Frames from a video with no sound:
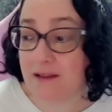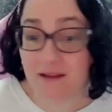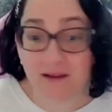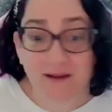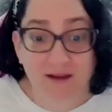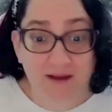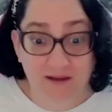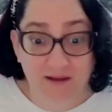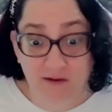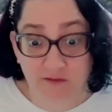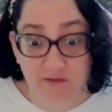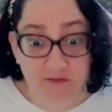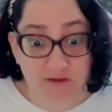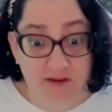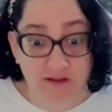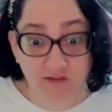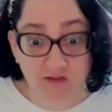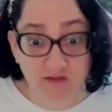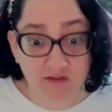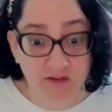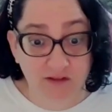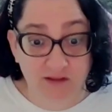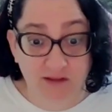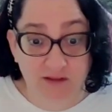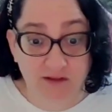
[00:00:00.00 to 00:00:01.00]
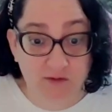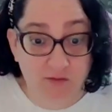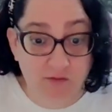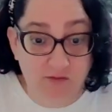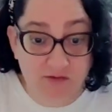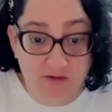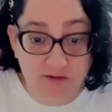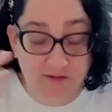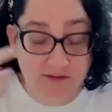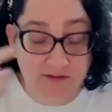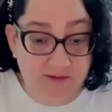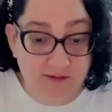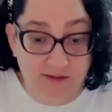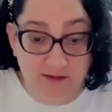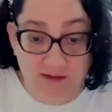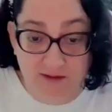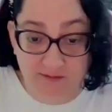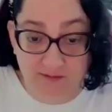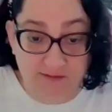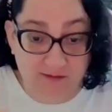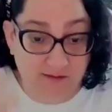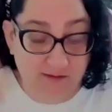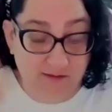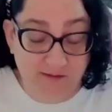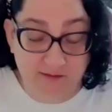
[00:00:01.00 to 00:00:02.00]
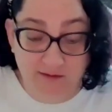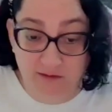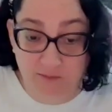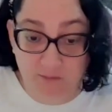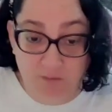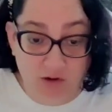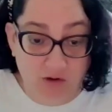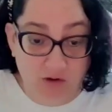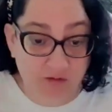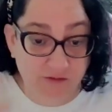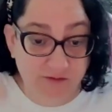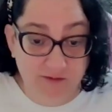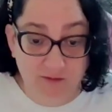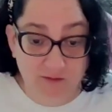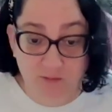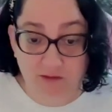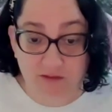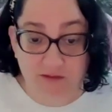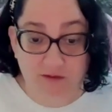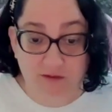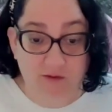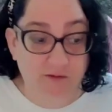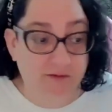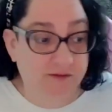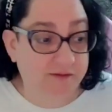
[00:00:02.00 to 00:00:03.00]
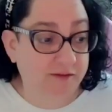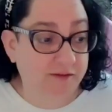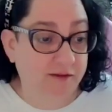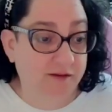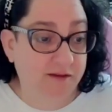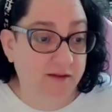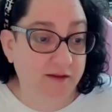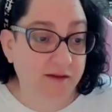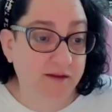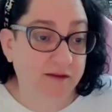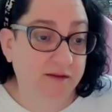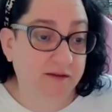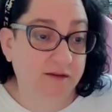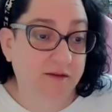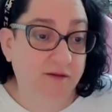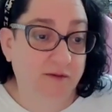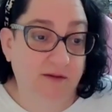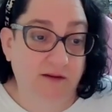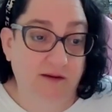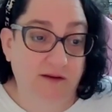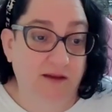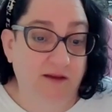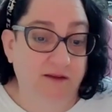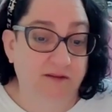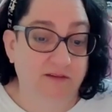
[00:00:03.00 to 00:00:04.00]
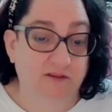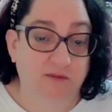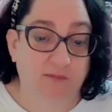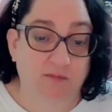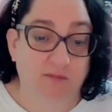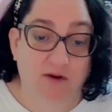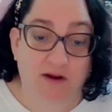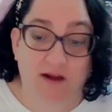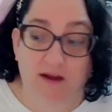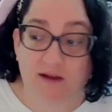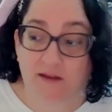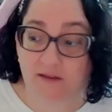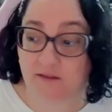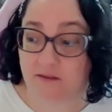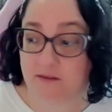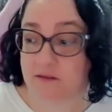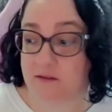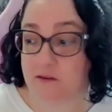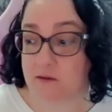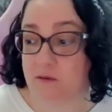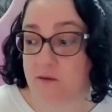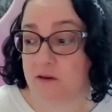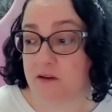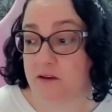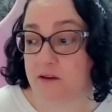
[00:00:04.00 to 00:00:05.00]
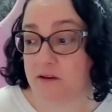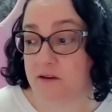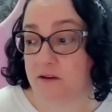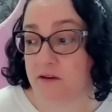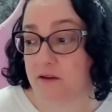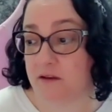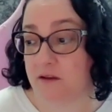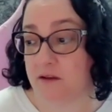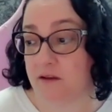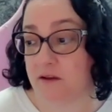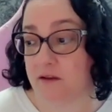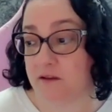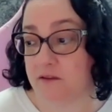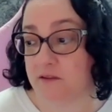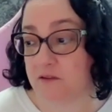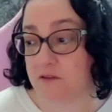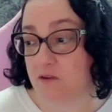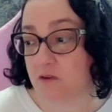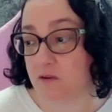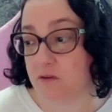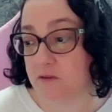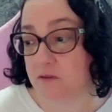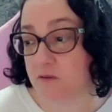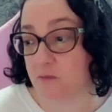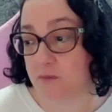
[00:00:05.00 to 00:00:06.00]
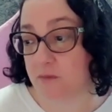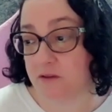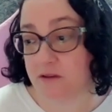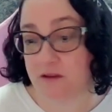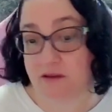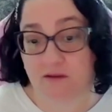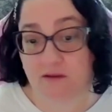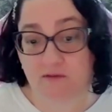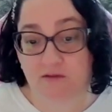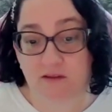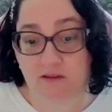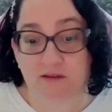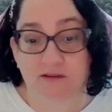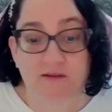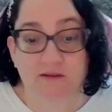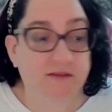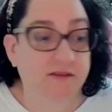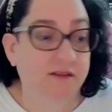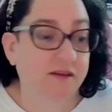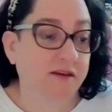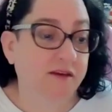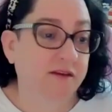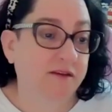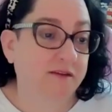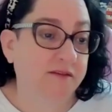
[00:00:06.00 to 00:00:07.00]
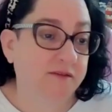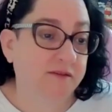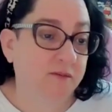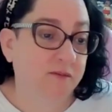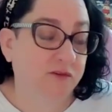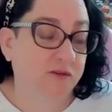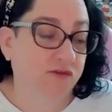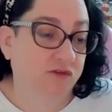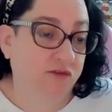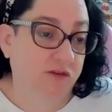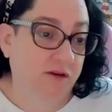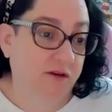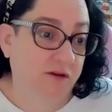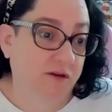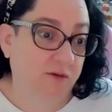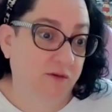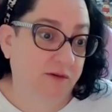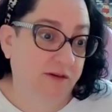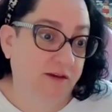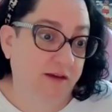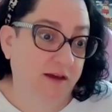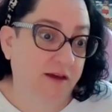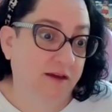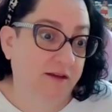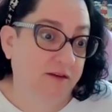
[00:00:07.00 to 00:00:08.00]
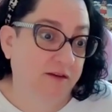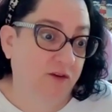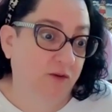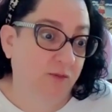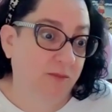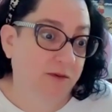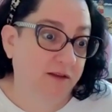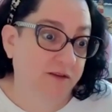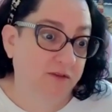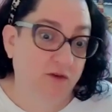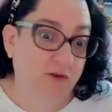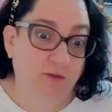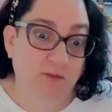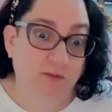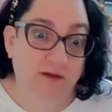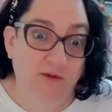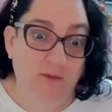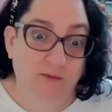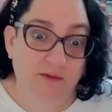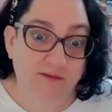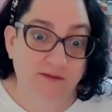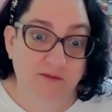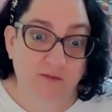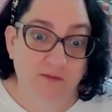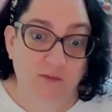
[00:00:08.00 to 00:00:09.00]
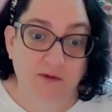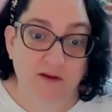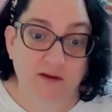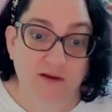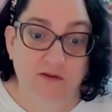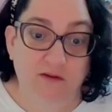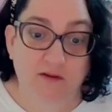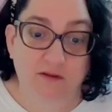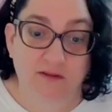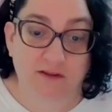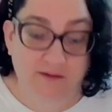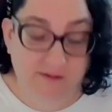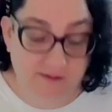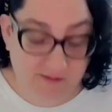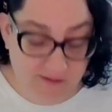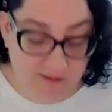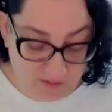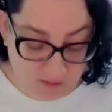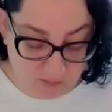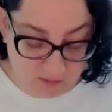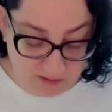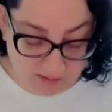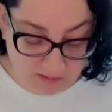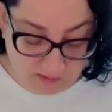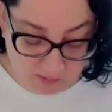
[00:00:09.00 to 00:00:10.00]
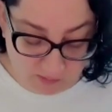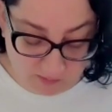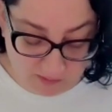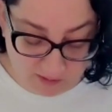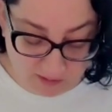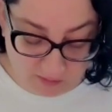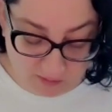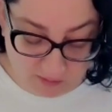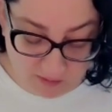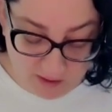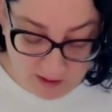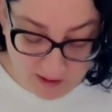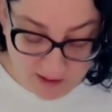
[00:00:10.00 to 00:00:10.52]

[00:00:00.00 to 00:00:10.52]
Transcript: And eventually, you just, as a person with OCD, you can get depressed. You can start to believe these things, which, again, nobody told me it wasn't real. They said it was real.